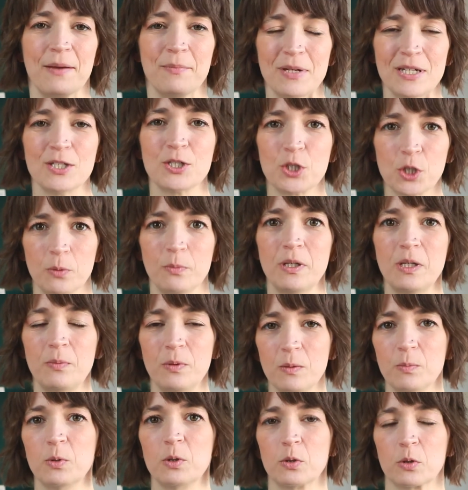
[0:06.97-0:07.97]
meet so many
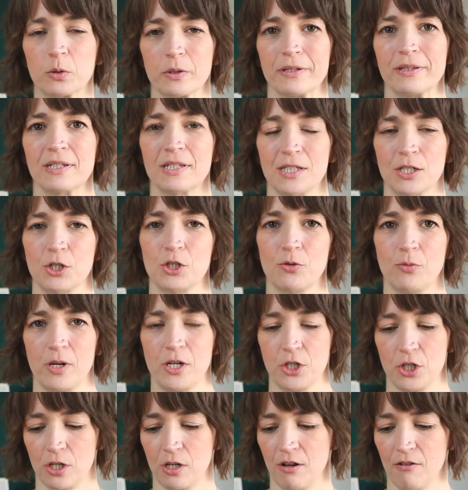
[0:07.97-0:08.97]
people who are in the
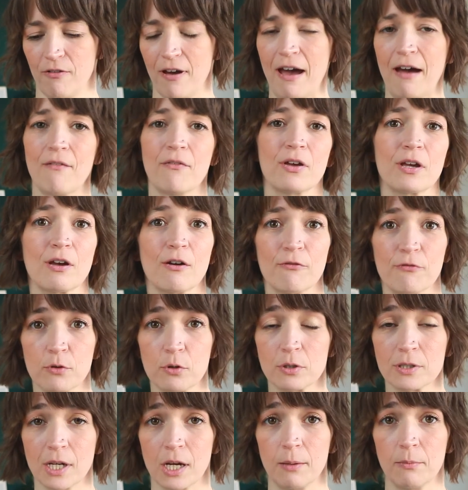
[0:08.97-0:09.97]
situation of having a
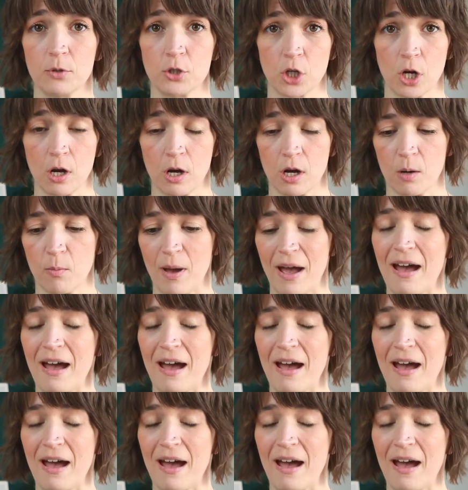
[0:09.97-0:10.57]
full-time job,